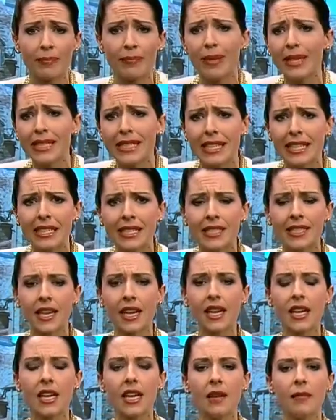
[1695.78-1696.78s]
business,
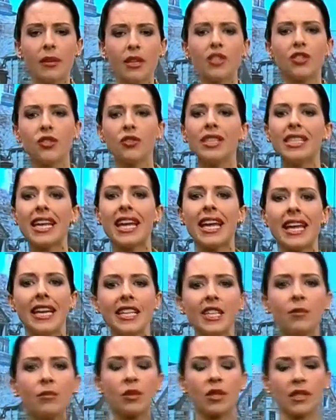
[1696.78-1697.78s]
but as soon as
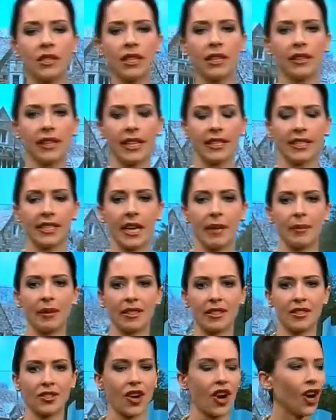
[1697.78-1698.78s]
his pristine landscape
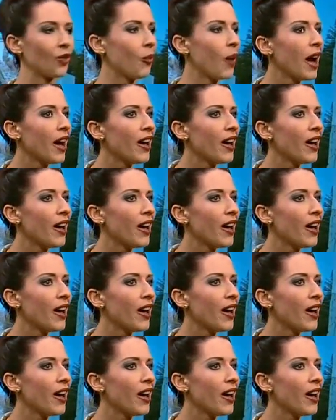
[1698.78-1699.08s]
gets scarred,